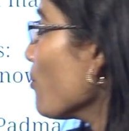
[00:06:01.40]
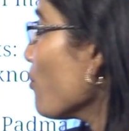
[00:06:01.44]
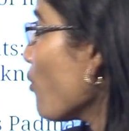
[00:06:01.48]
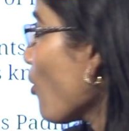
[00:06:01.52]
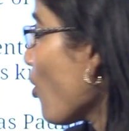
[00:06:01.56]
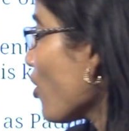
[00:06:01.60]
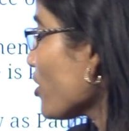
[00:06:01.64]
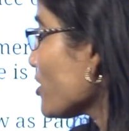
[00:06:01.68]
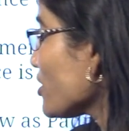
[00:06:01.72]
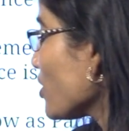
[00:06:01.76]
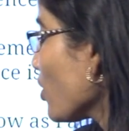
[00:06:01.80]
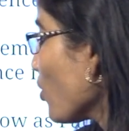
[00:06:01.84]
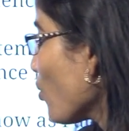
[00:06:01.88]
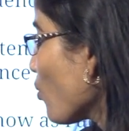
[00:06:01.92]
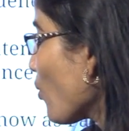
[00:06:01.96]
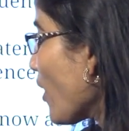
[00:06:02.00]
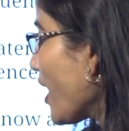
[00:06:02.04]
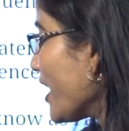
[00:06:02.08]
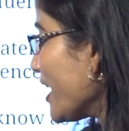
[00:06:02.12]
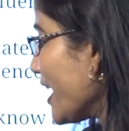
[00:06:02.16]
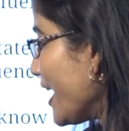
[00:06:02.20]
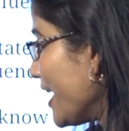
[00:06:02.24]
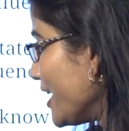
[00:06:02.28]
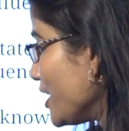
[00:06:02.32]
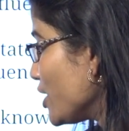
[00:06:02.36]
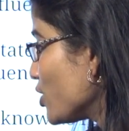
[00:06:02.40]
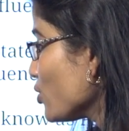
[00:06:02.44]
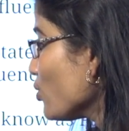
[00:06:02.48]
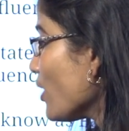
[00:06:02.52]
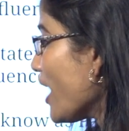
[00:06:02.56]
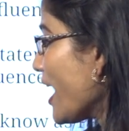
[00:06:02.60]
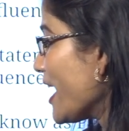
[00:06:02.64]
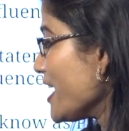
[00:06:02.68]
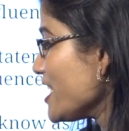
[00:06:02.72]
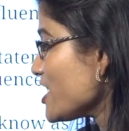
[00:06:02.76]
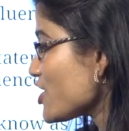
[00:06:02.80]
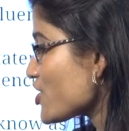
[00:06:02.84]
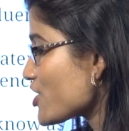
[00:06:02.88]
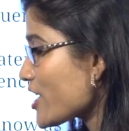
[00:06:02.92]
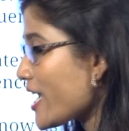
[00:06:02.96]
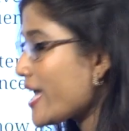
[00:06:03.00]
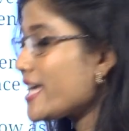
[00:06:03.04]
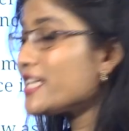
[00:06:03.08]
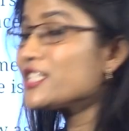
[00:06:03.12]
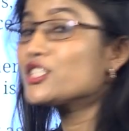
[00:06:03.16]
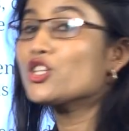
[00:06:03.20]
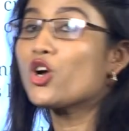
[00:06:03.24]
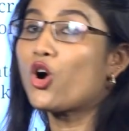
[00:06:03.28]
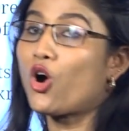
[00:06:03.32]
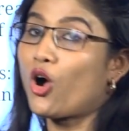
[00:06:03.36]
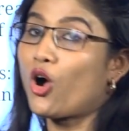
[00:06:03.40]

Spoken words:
both one and two. I'll change the